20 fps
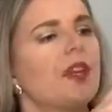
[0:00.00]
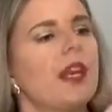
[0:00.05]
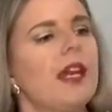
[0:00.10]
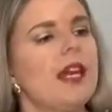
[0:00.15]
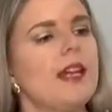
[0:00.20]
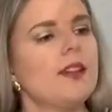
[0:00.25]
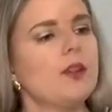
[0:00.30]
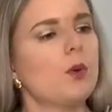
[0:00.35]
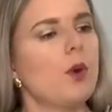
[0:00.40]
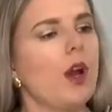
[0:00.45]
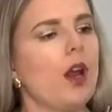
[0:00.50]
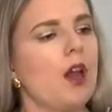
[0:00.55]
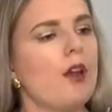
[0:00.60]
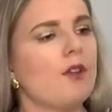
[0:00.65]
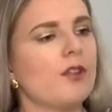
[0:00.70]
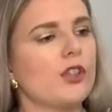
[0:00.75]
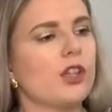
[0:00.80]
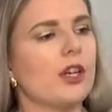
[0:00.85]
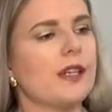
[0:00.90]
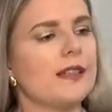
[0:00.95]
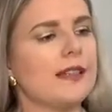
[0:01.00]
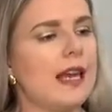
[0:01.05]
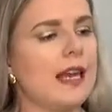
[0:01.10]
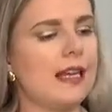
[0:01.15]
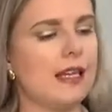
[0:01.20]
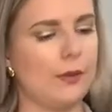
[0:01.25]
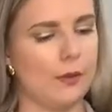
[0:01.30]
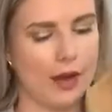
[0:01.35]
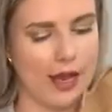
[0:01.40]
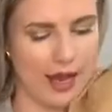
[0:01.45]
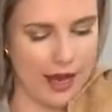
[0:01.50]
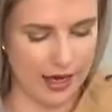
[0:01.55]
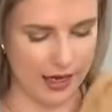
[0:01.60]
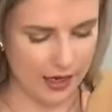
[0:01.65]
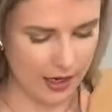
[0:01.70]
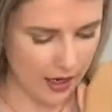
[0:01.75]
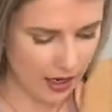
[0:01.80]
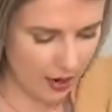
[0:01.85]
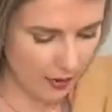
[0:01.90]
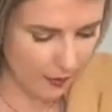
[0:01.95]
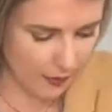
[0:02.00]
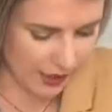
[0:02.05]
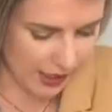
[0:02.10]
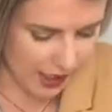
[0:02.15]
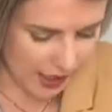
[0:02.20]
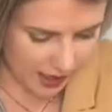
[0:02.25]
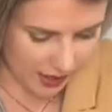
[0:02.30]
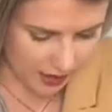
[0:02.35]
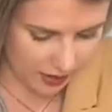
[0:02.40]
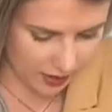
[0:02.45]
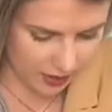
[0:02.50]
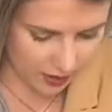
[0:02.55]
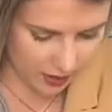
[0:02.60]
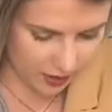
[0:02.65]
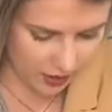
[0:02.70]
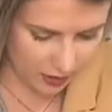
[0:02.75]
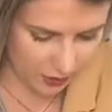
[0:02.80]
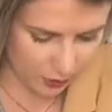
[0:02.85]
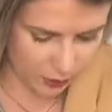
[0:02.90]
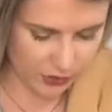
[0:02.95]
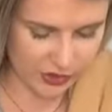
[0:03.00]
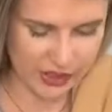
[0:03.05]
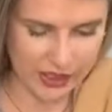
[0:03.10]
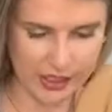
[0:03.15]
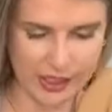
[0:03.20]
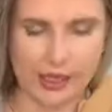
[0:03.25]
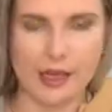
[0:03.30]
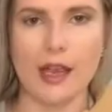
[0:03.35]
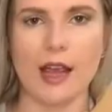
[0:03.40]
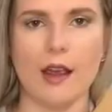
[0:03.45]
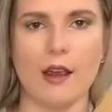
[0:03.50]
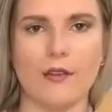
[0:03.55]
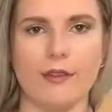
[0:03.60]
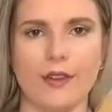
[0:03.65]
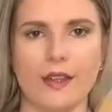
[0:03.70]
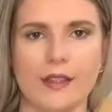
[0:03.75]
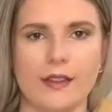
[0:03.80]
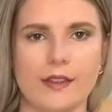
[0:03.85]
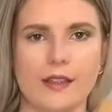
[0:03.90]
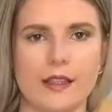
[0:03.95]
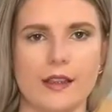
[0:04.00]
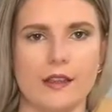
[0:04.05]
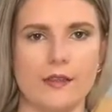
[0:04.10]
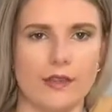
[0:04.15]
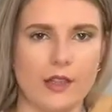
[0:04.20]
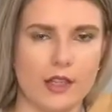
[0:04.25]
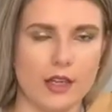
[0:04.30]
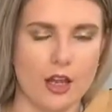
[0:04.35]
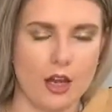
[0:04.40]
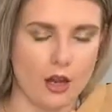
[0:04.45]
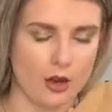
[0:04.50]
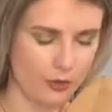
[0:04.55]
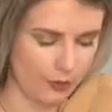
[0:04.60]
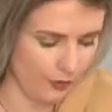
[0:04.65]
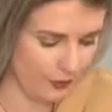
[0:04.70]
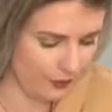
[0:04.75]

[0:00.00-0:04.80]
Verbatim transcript: it is quite oversized anyway, but yeah, you'll see how it fits in the video.